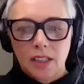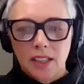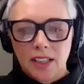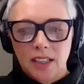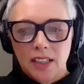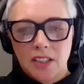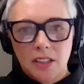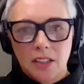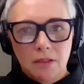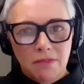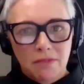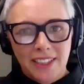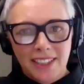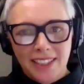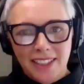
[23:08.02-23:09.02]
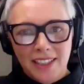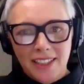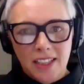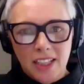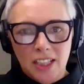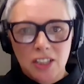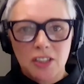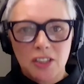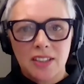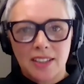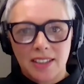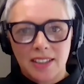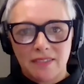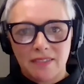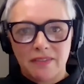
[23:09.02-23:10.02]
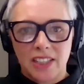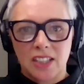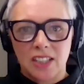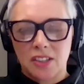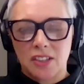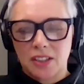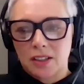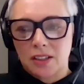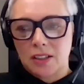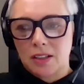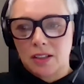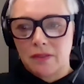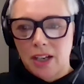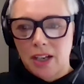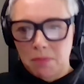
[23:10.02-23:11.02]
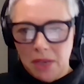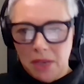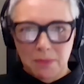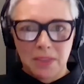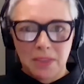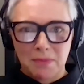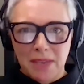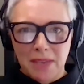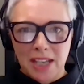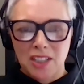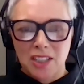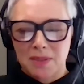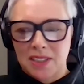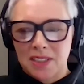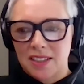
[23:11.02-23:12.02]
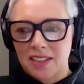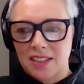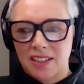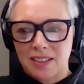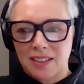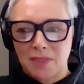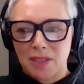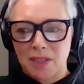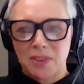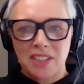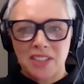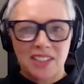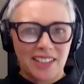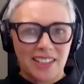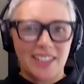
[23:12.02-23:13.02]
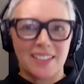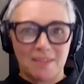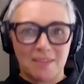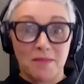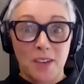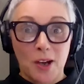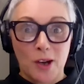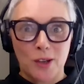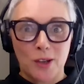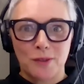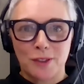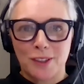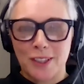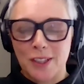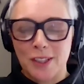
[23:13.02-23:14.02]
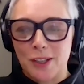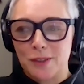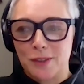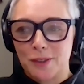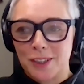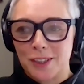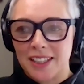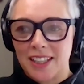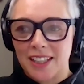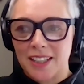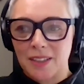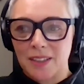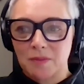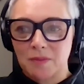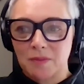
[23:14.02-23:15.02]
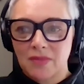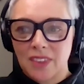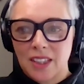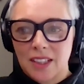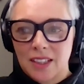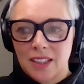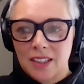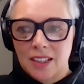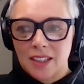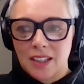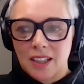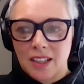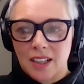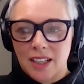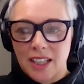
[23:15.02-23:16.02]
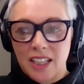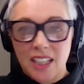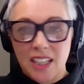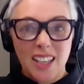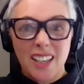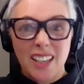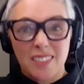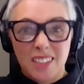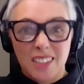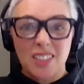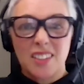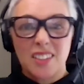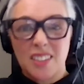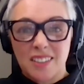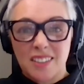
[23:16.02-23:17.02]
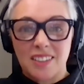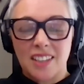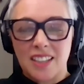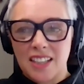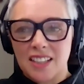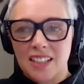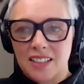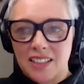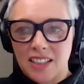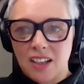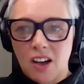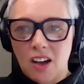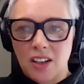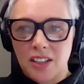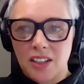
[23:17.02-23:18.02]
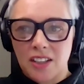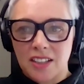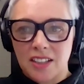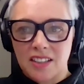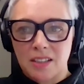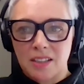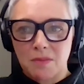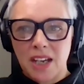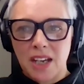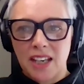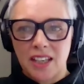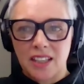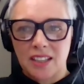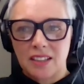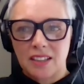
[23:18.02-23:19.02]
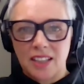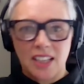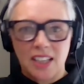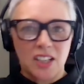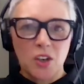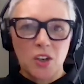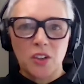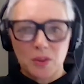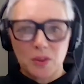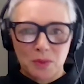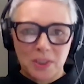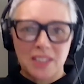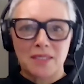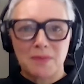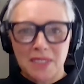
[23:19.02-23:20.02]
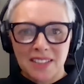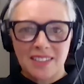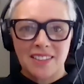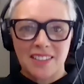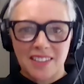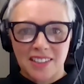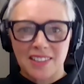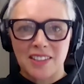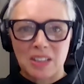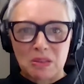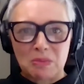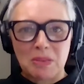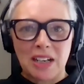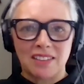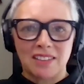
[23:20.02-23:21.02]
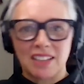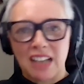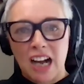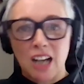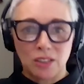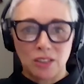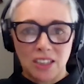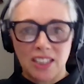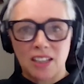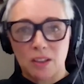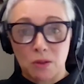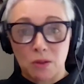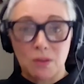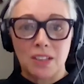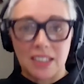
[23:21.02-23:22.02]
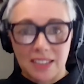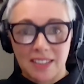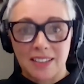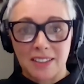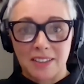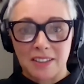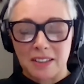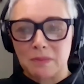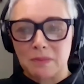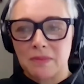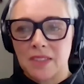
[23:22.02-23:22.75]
It's a really interesting feature of our public management system, and we see it over and over again. And again, this is the need to decolonize, to make it not the Westminster system, but the Aotearoa system.